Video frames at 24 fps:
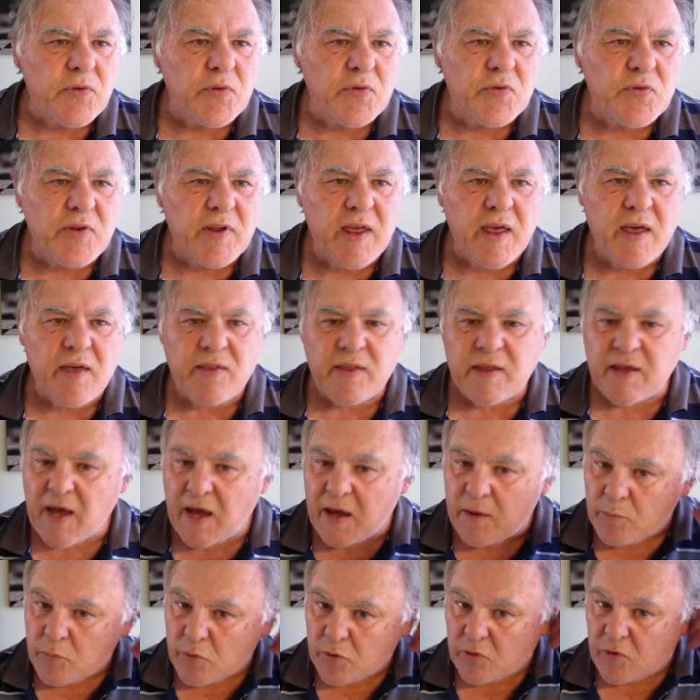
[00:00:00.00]
and see how the
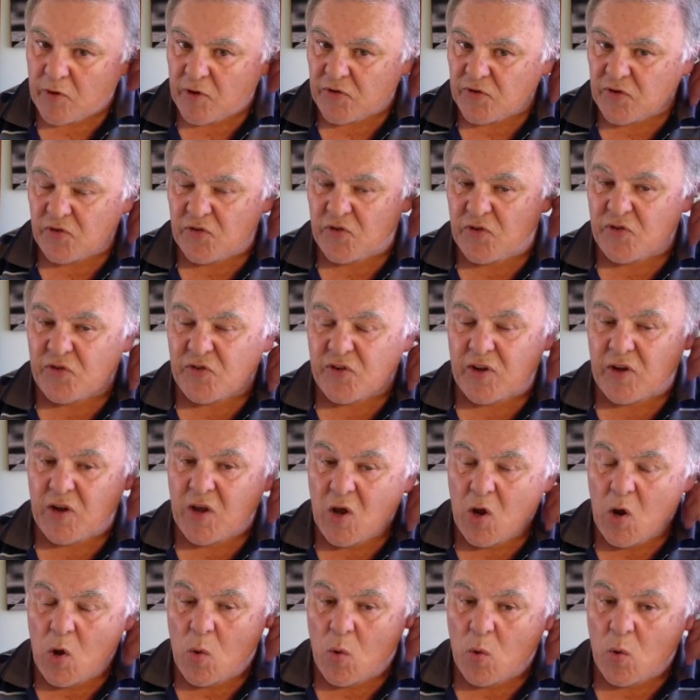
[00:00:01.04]
game progresses and see.